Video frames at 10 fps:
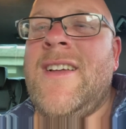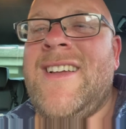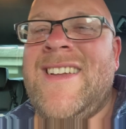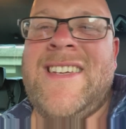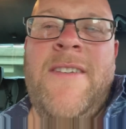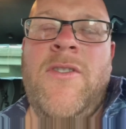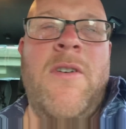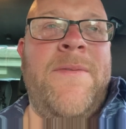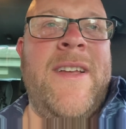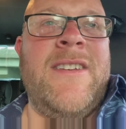It's even
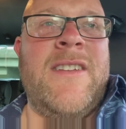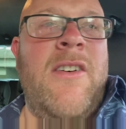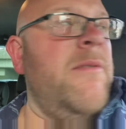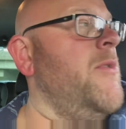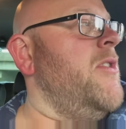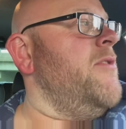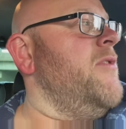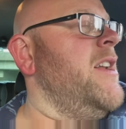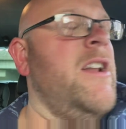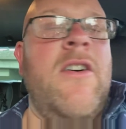got things like what I
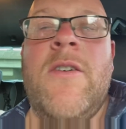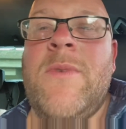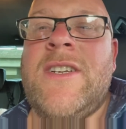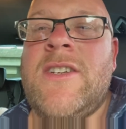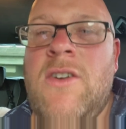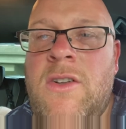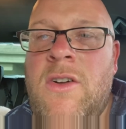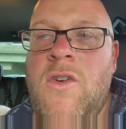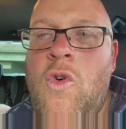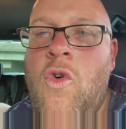really like, which has got
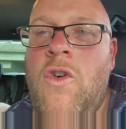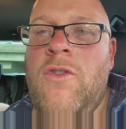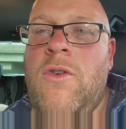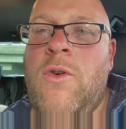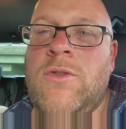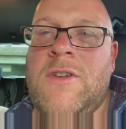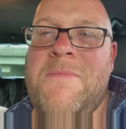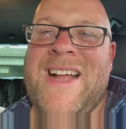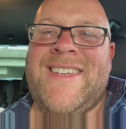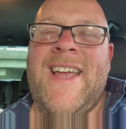like
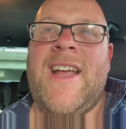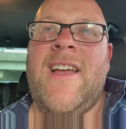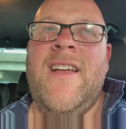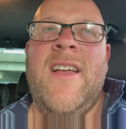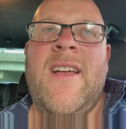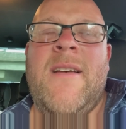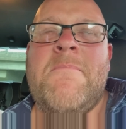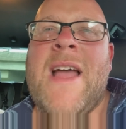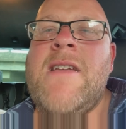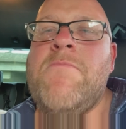automatic
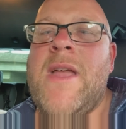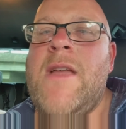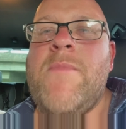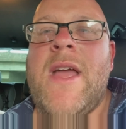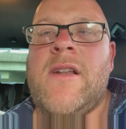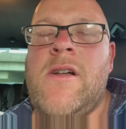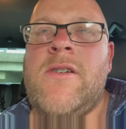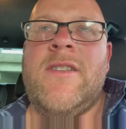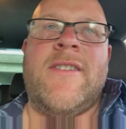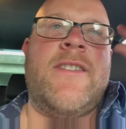main beam
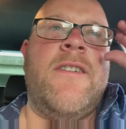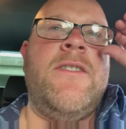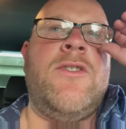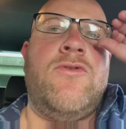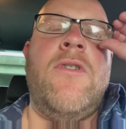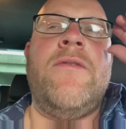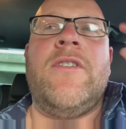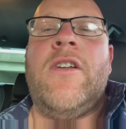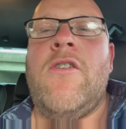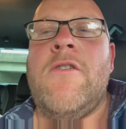headlights, so as you're driving
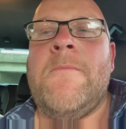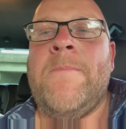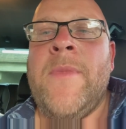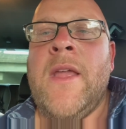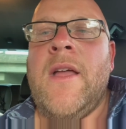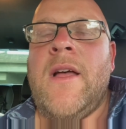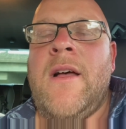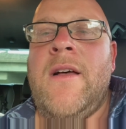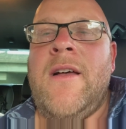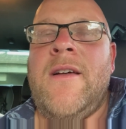along,
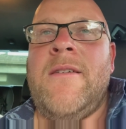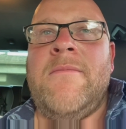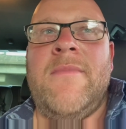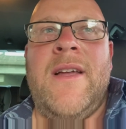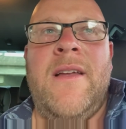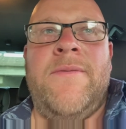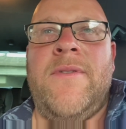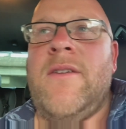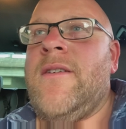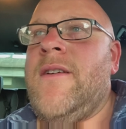if
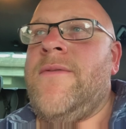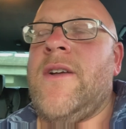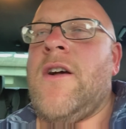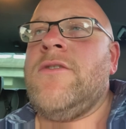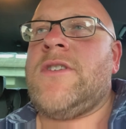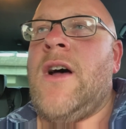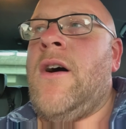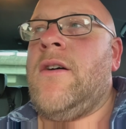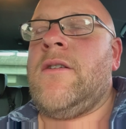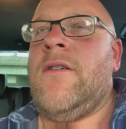it goes
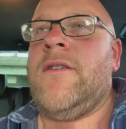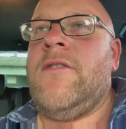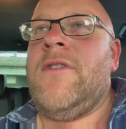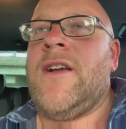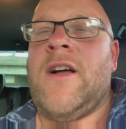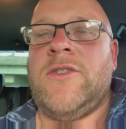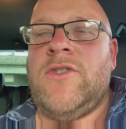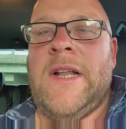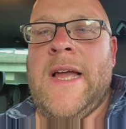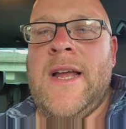dark, like you're in a
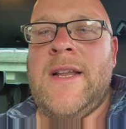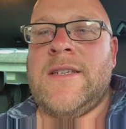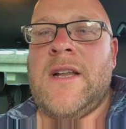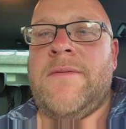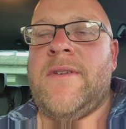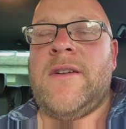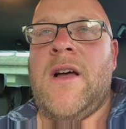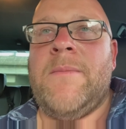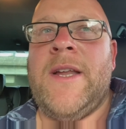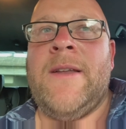country lane, there's nothing
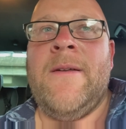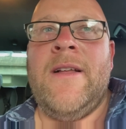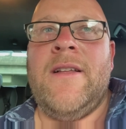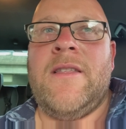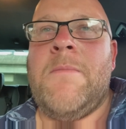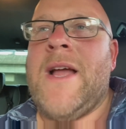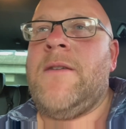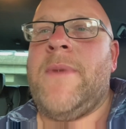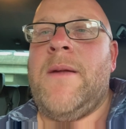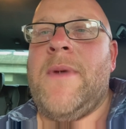coming, the
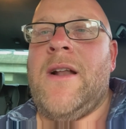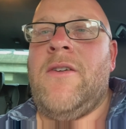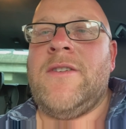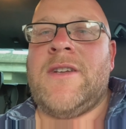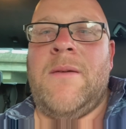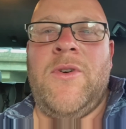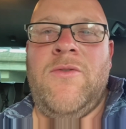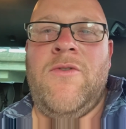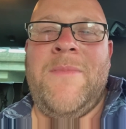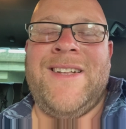main beam headlights come on
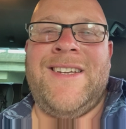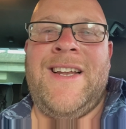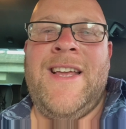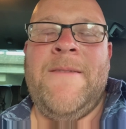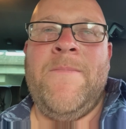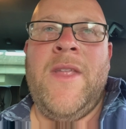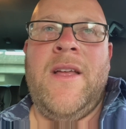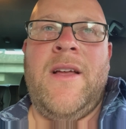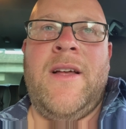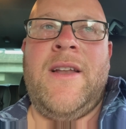automatically,
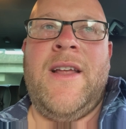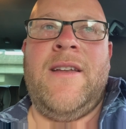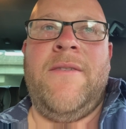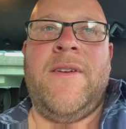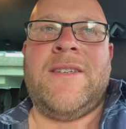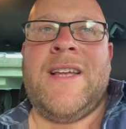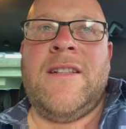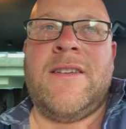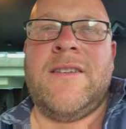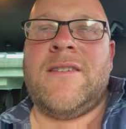and then if it
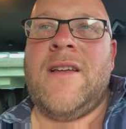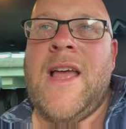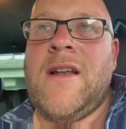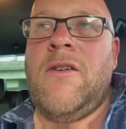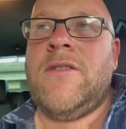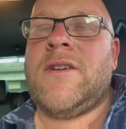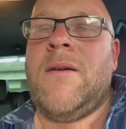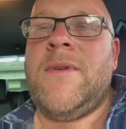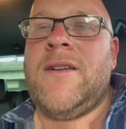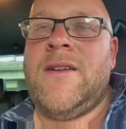senses headlights
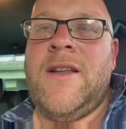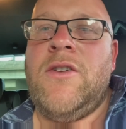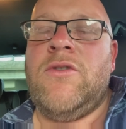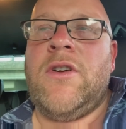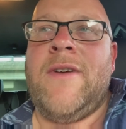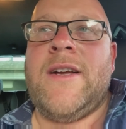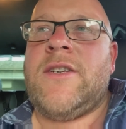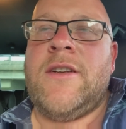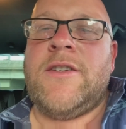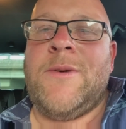coming in your
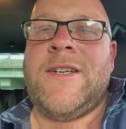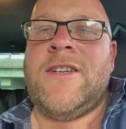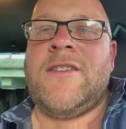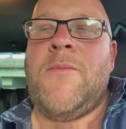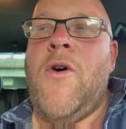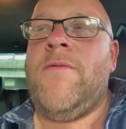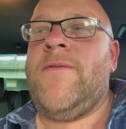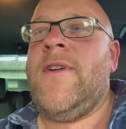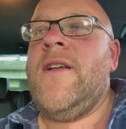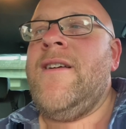direction, it switches them off.
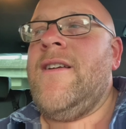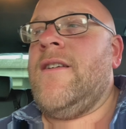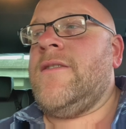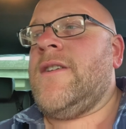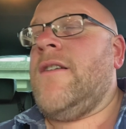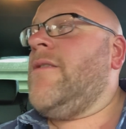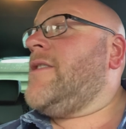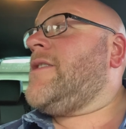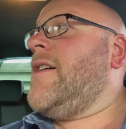So it's